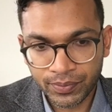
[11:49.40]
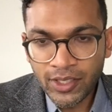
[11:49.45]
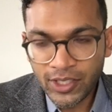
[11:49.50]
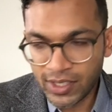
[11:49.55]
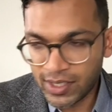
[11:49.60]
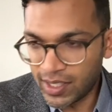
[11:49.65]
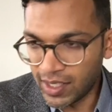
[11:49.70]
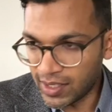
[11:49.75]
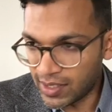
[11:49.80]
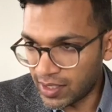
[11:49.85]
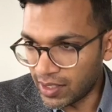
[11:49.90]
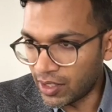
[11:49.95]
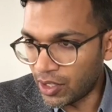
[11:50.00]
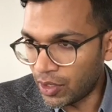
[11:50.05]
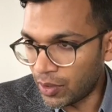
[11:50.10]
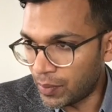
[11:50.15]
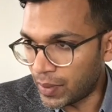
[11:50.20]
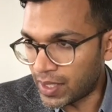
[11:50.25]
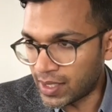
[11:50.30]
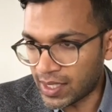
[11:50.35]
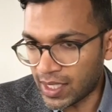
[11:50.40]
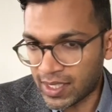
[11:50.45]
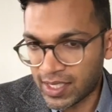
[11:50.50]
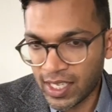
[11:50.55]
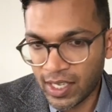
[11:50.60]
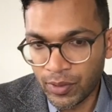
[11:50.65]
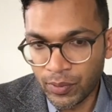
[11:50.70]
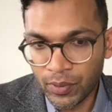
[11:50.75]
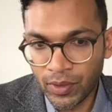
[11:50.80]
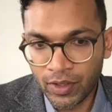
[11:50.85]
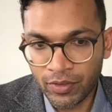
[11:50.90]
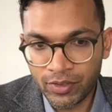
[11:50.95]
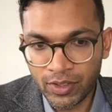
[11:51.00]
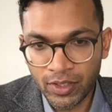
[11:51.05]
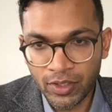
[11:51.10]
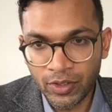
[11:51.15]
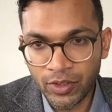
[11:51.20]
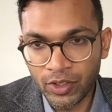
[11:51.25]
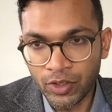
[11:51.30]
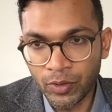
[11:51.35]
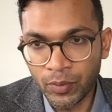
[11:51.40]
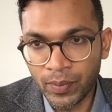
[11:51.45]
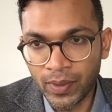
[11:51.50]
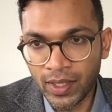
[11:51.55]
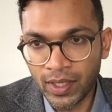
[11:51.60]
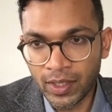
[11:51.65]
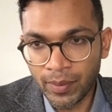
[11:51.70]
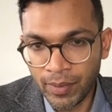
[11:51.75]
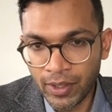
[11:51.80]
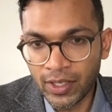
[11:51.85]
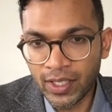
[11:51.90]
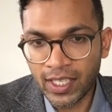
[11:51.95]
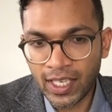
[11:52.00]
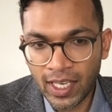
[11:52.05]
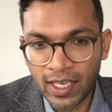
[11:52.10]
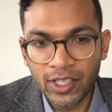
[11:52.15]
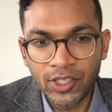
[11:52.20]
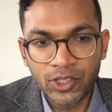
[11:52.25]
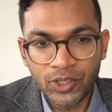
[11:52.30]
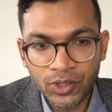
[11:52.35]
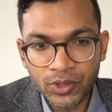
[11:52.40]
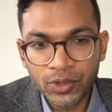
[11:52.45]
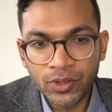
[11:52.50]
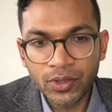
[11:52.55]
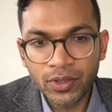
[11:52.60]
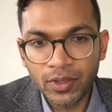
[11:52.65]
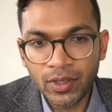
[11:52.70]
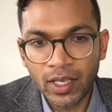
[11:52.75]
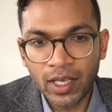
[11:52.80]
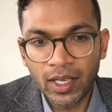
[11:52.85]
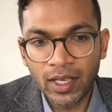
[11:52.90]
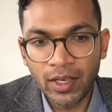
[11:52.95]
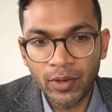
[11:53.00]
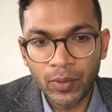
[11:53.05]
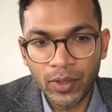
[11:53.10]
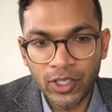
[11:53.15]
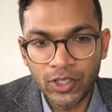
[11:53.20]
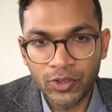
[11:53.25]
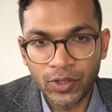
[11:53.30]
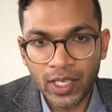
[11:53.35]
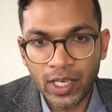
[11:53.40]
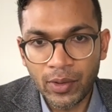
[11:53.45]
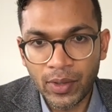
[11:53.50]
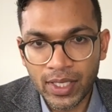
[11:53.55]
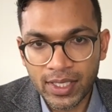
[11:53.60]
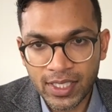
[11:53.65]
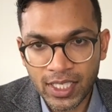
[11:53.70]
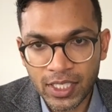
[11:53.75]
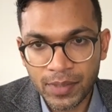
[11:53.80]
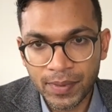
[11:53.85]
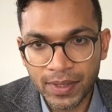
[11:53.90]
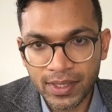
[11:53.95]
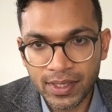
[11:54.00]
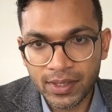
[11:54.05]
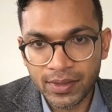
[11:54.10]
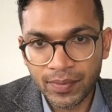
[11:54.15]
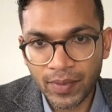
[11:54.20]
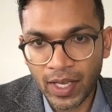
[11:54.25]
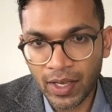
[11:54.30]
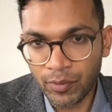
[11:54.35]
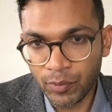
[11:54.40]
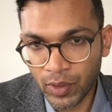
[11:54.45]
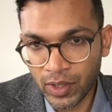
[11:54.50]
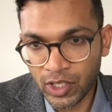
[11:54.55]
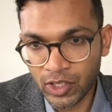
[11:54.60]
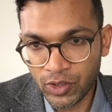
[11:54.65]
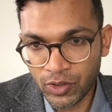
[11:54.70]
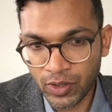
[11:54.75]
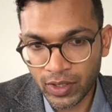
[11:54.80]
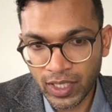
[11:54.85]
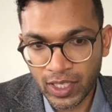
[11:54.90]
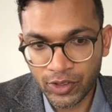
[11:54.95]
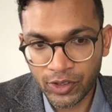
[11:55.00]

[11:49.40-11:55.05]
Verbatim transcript: Just things to know, because that's how often you'll be communicated to uh, when you're doing airway assessments and when you're doing